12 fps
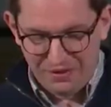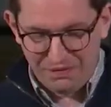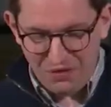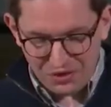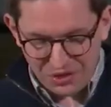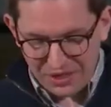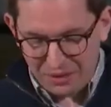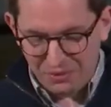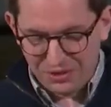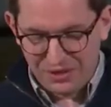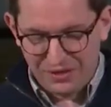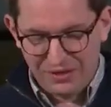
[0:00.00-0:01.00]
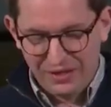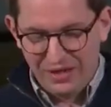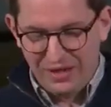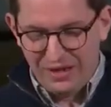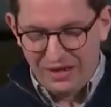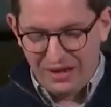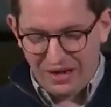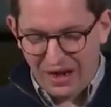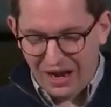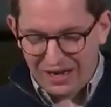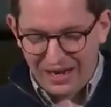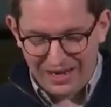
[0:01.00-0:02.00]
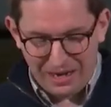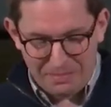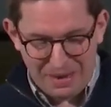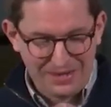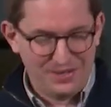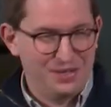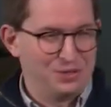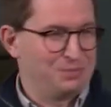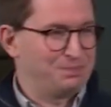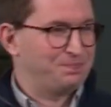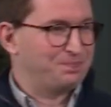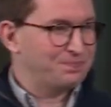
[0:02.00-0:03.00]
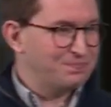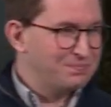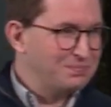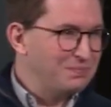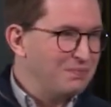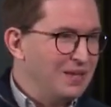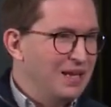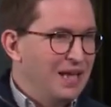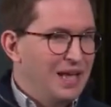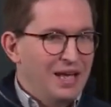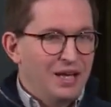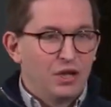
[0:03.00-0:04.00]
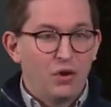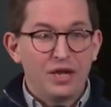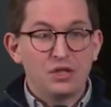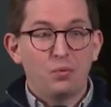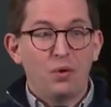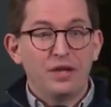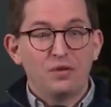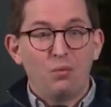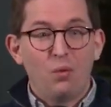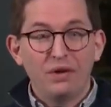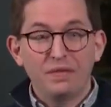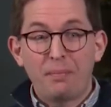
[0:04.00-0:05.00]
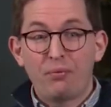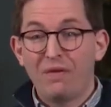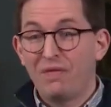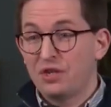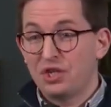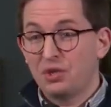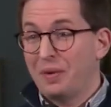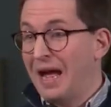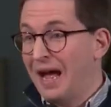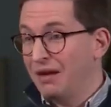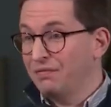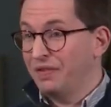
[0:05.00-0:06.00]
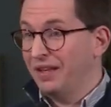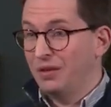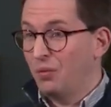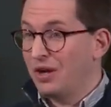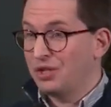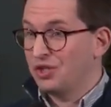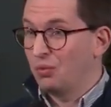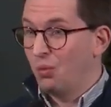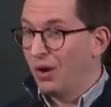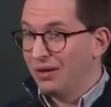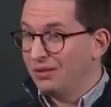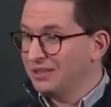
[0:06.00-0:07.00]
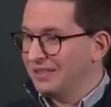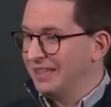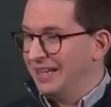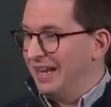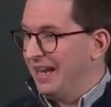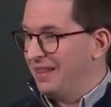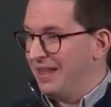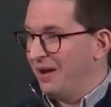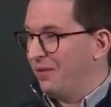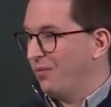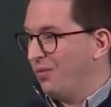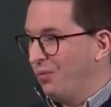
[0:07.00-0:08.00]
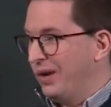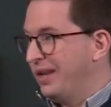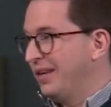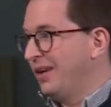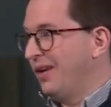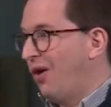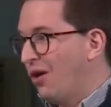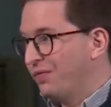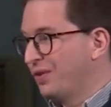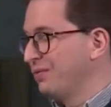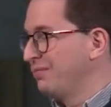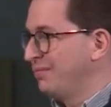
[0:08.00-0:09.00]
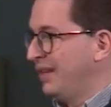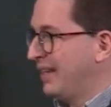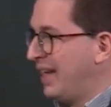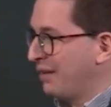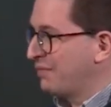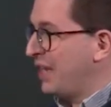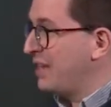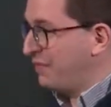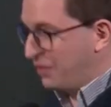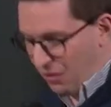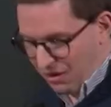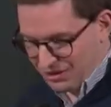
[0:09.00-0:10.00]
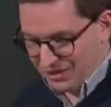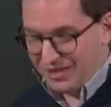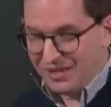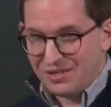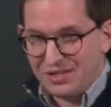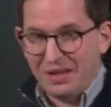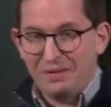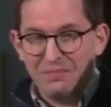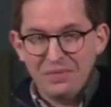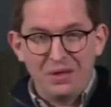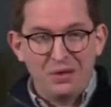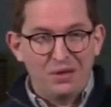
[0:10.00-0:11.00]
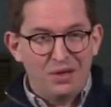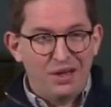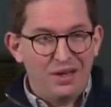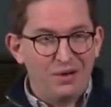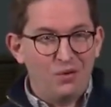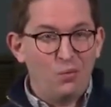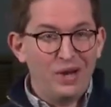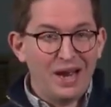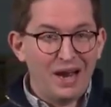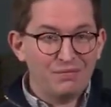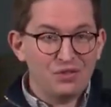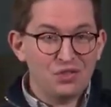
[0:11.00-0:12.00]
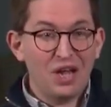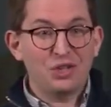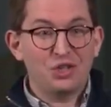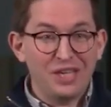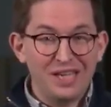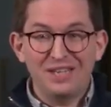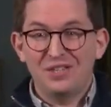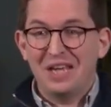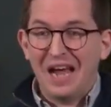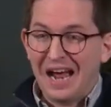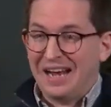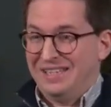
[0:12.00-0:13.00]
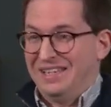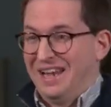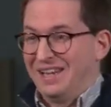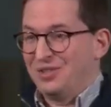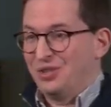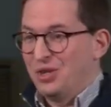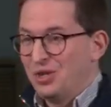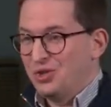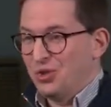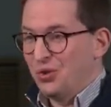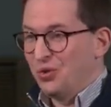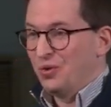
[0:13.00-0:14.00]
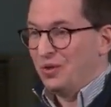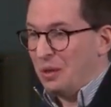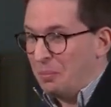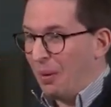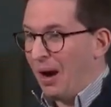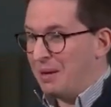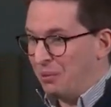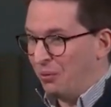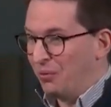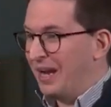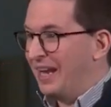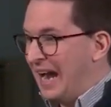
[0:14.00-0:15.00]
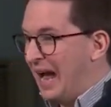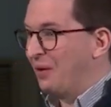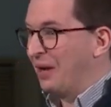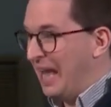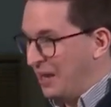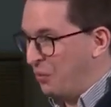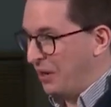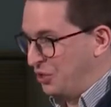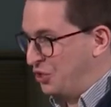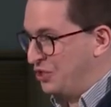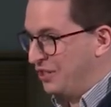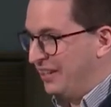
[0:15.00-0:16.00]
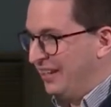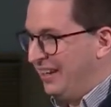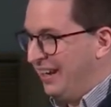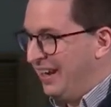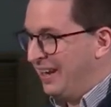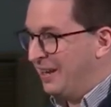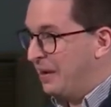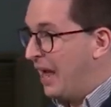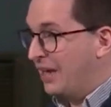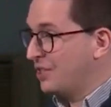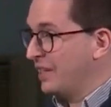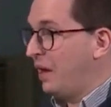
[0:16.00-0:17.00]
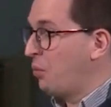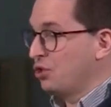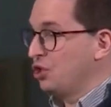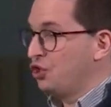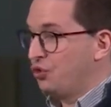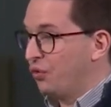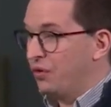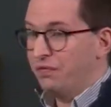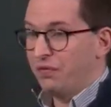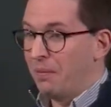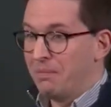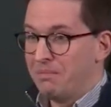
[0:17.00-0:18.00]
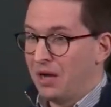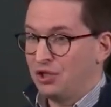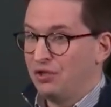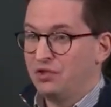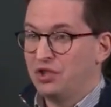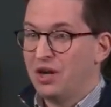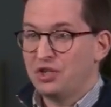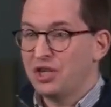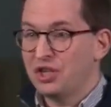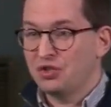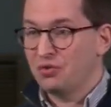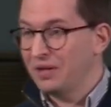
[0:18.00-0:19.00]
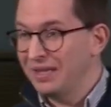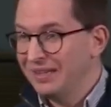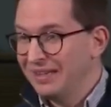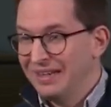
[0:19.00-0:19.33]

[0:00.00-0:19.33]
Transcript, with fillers: The first thing I want to uh, highlight in our passage. You know, it's it, one of the privileges that we have in the Western world that we often kind of take for granted is that uh, we have such easy access to the Bible in our language. Uh, actually, that wasn't true for much of church history.